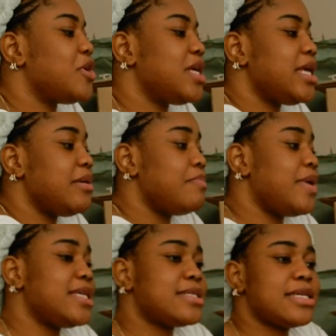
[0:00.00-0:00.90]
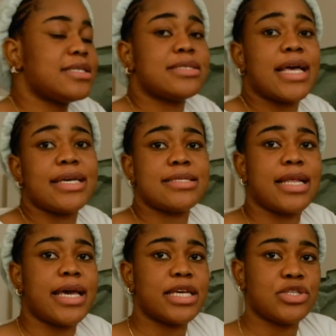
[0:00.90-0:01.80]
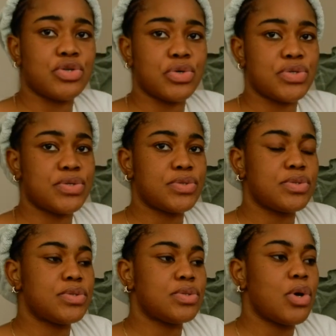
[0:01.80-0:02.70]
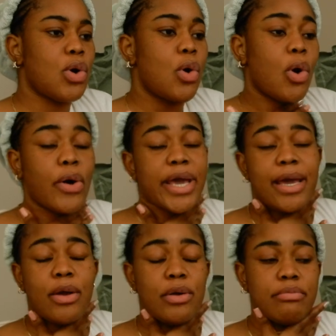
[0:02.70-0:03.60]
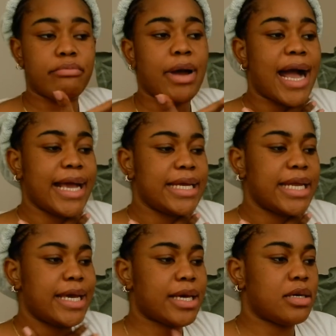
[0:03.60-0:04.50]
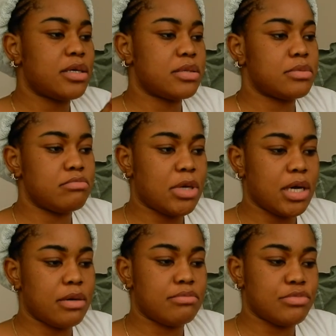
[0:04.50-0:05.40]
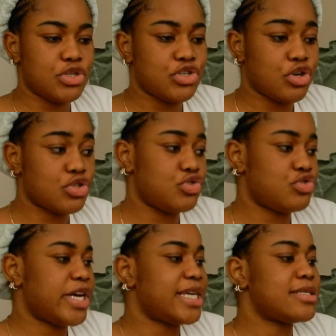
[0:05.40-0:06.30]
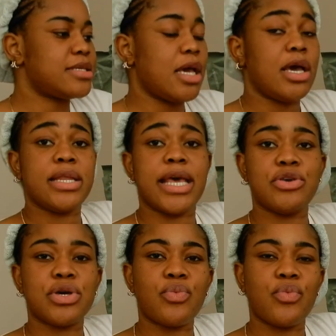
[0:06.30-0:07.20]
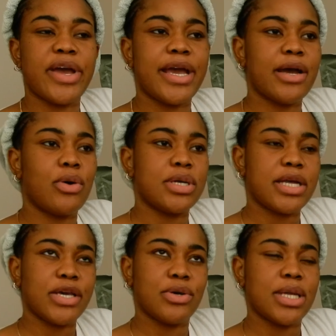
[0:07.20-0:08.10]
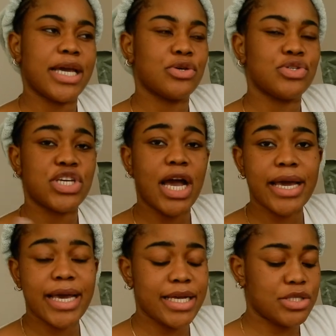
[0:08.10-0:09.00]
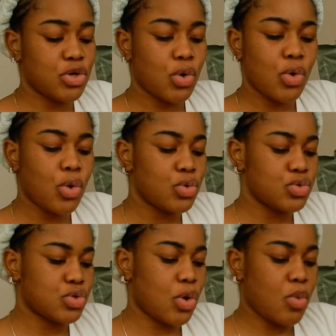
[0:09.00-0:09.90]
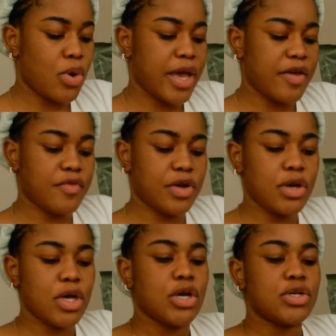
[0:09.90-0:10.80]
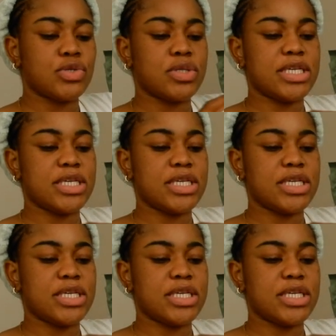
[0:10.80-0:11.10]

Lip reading: money in basics. That's like a tutu or a high neck short dress that you can wear under your, like, your jacket, your coat or whatever. So